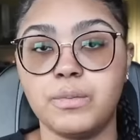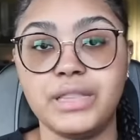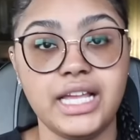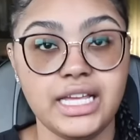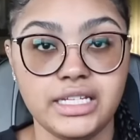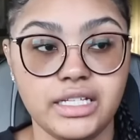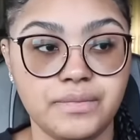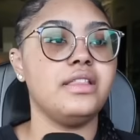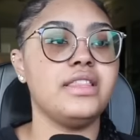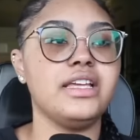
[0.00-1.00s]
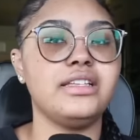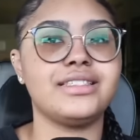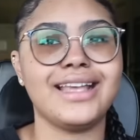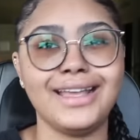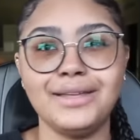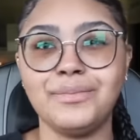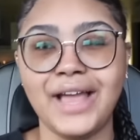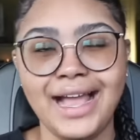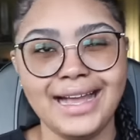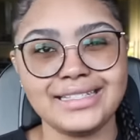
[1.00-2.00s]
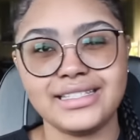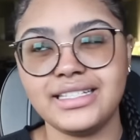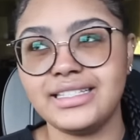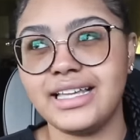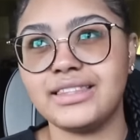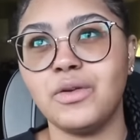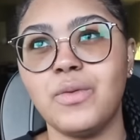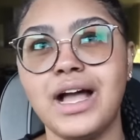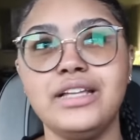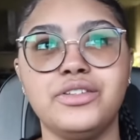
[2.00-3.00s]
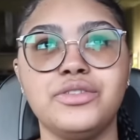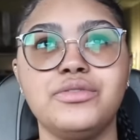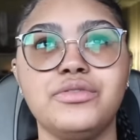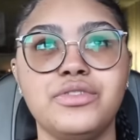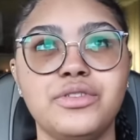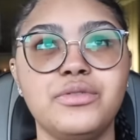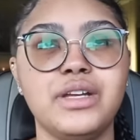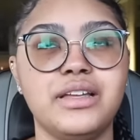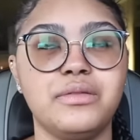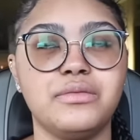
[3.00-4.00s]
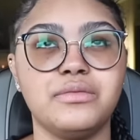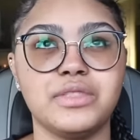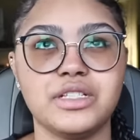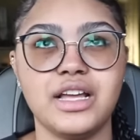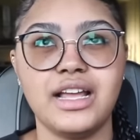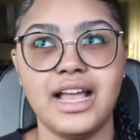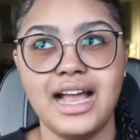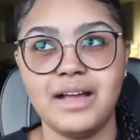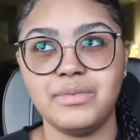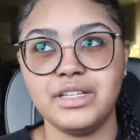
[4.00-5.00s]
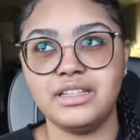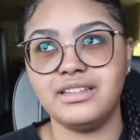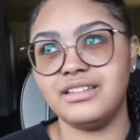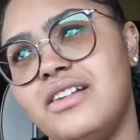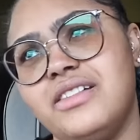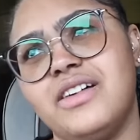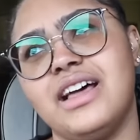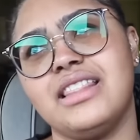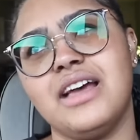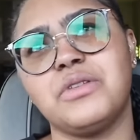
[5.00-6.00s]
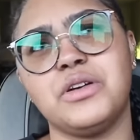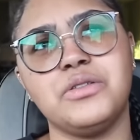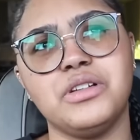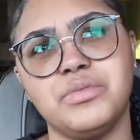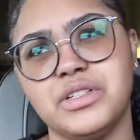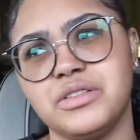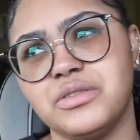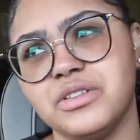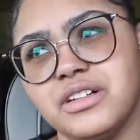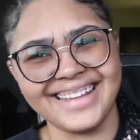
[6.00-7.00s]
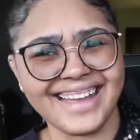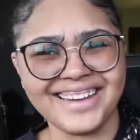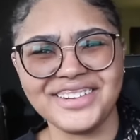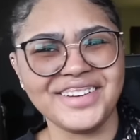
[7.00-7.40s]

planned it. They say in passing that the white dude knew it was gonna happen. I don't know how that would hold up in court. Like, I don't